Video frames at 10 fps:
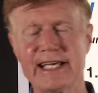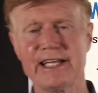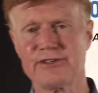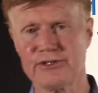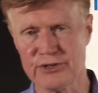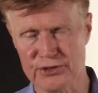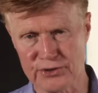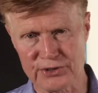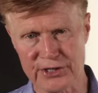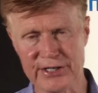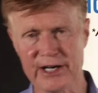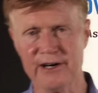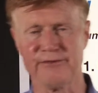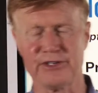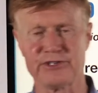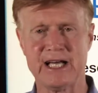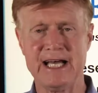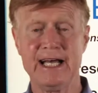to get to the Social Security office.